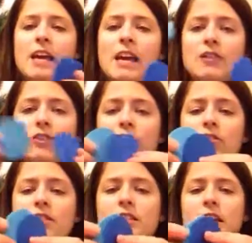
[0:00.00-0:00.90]
and I took
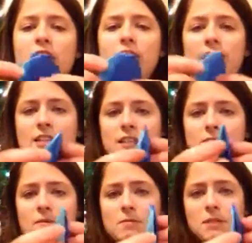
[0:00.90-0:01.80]
another scale and I
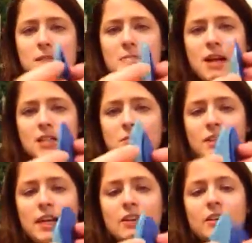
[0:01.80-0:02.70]
smashed them
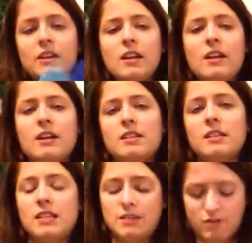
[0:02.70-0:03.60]
together to
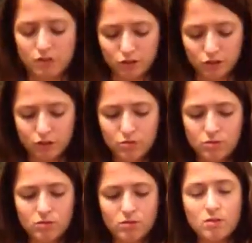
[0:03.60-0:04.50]
save on glue,
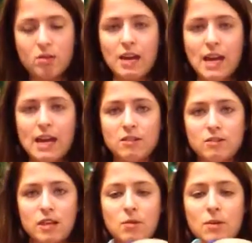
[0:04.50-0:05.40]
and
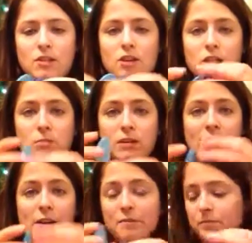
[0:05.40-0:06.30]
so that way it's all spread
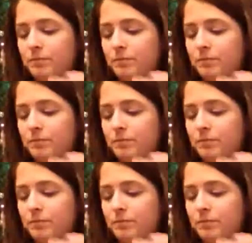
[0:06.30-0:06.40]
out.